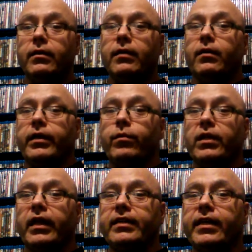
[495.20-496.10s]
he
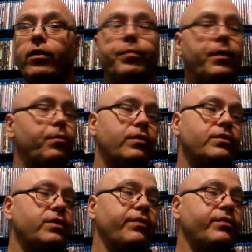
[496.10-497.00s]
would like to kill people
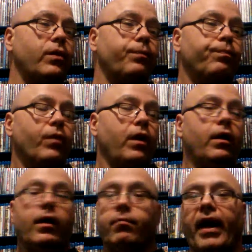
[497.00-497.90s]
and stuff. So
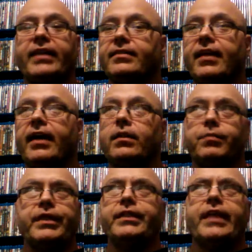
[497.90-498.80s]
Mike decides,
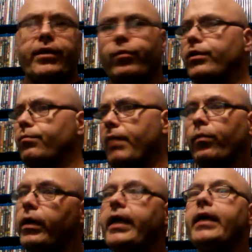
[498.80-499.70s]
I'm going to take you under my
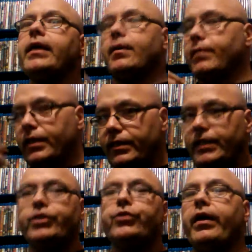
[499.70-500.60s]
wing and I'm going to
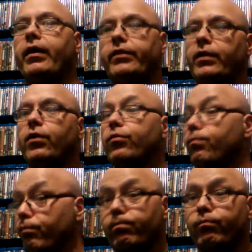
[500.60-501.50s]
teach you, the
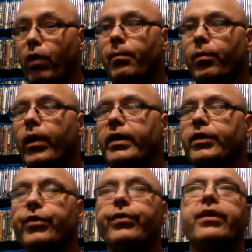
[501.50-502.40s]
proper way to
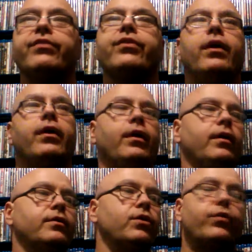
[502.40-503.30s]
do this.
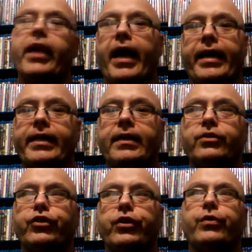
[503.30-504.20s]
So the idea
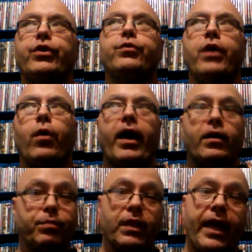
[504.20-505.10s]
is, you know how
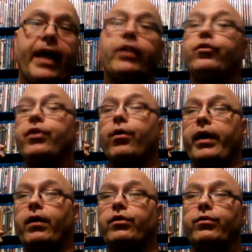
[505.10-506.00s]
to plan, you know
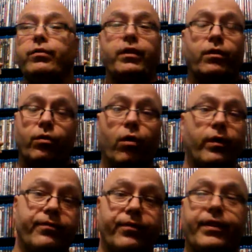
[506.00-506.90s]
how to, go
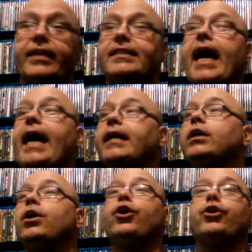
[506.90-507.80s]
in for the attack,
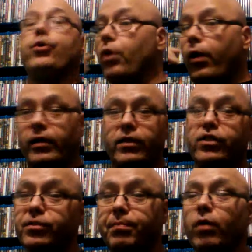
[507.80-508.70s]
you know how to
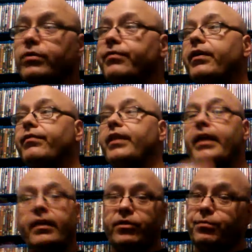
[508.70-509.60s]
dispose of
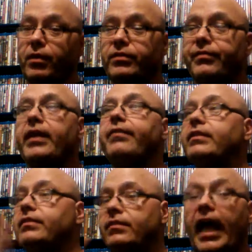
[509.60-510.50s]
everything, dispose of
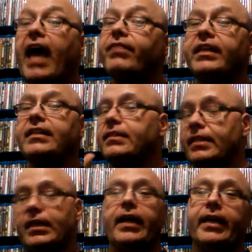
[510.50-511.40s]
evidence
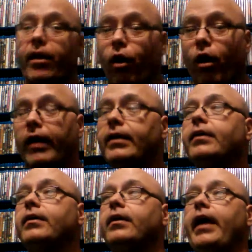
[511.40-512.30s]
to not get caught,
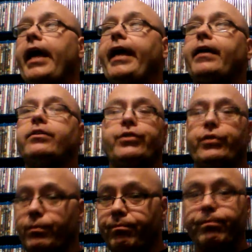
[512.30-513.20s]
and
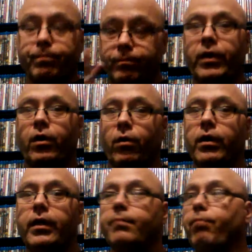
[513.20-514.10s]
to,
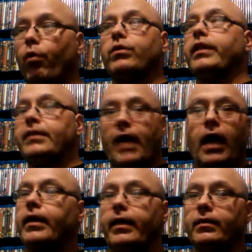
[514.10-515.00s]
importantly,
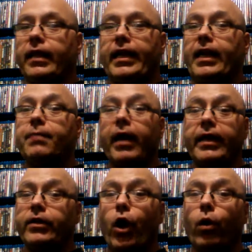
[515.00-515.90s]
not let
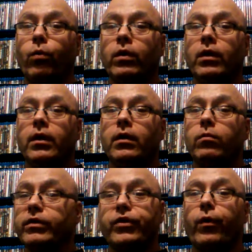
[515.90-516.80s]
anybody know
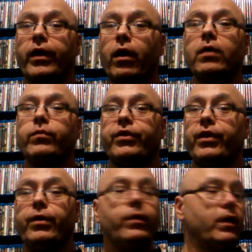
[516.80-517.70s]
what's going on with
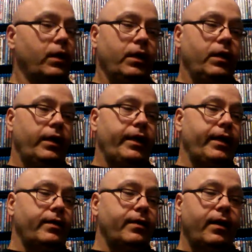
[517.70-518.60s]
you.
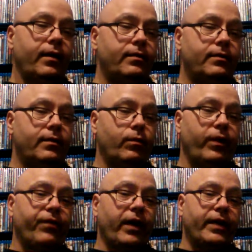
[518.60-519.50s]
And
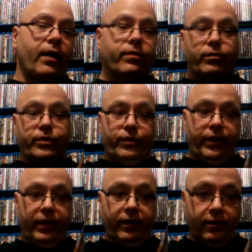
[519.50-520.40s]
we find out though too
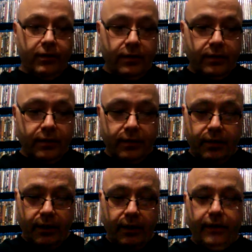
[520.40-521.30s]
that, let's
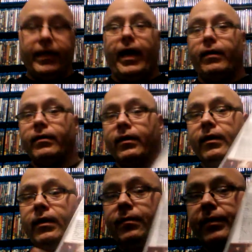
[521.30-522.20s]
see here, yeah,
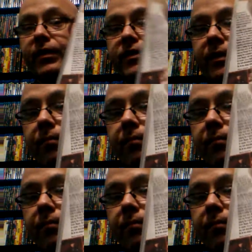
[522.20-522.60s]
because the